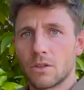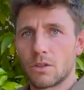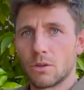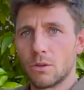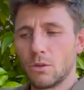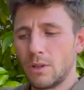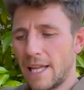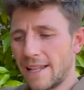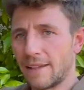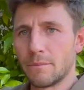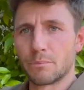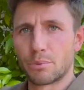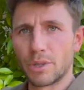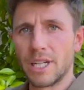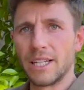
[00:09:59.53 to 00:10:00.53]
to let them
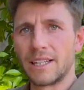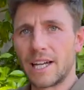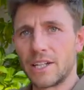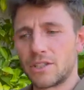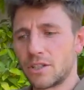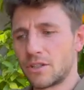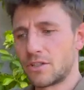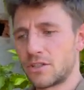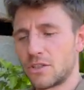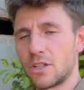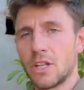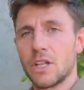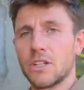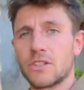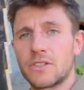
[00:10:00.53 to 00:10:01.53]
breathe. I just
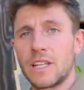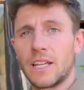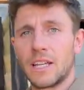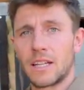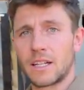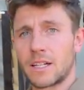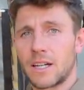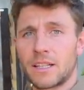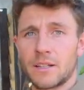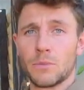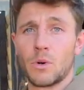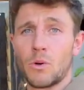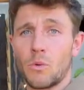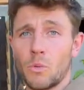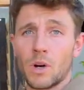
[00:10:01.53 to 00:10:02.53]
got them
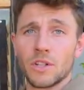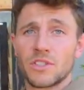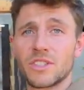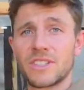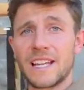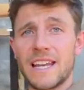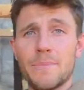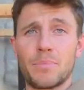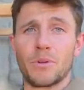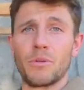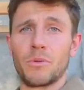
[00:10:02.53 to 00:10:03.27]
on one staple